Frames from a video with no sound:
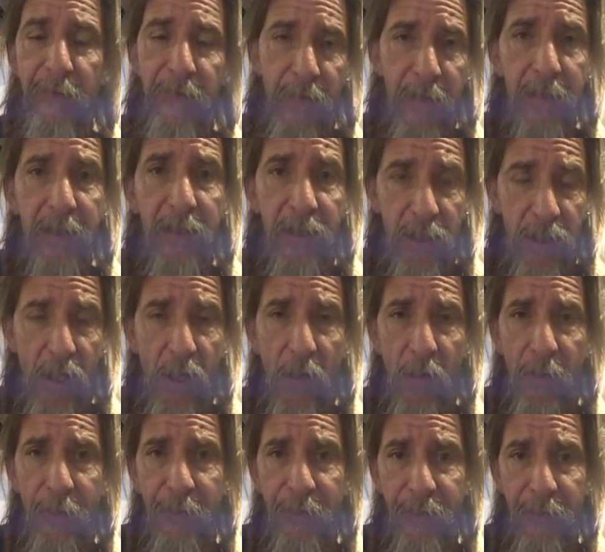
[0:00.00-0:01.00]
funny
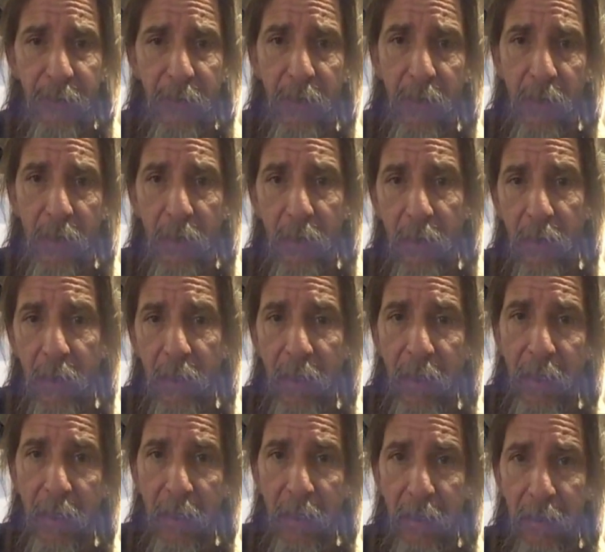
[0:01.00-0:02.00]
show.
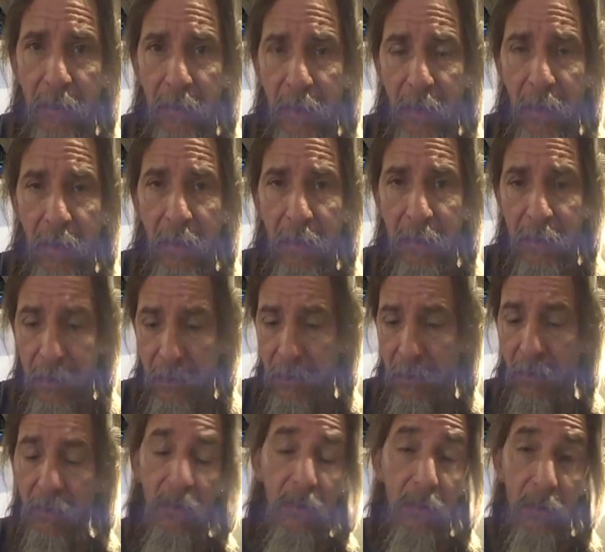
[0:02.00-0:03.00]
And uh, I
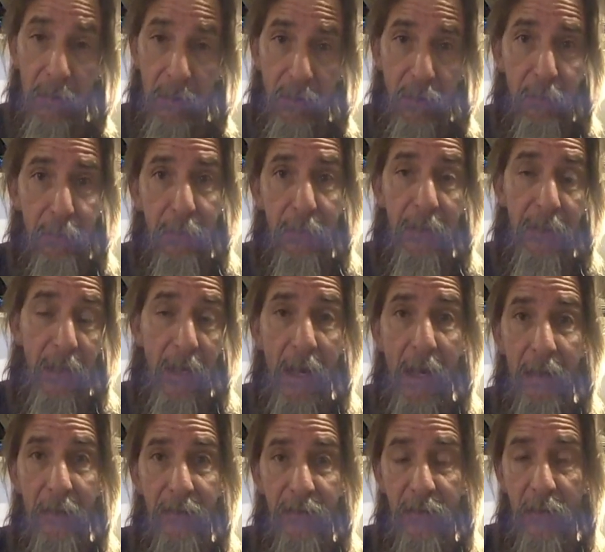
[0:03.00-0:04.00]
think the girl in it is pretty
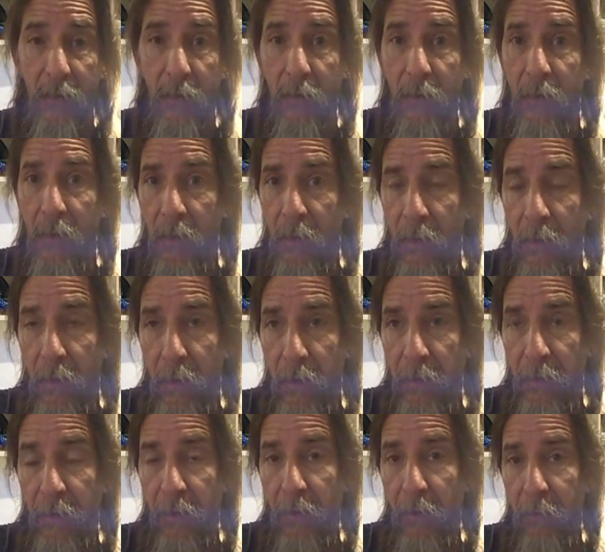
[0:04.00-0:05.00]
hot. So,
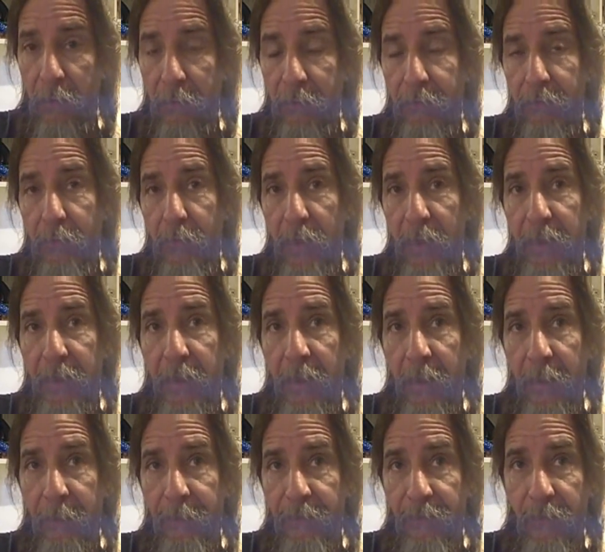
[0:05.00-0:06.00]
you know, but.
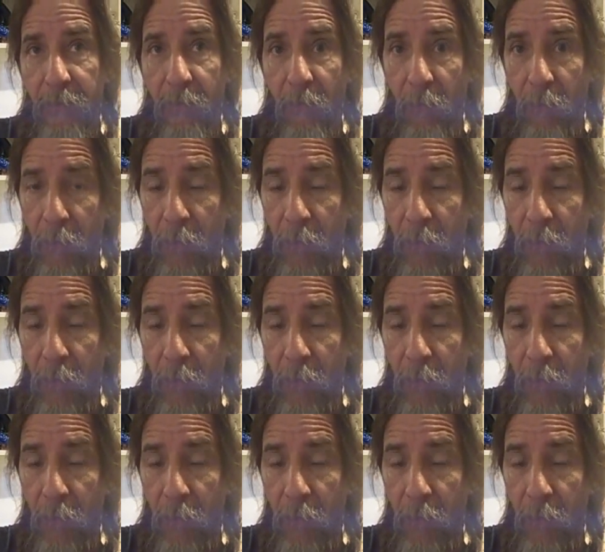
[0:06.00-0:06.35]
Um,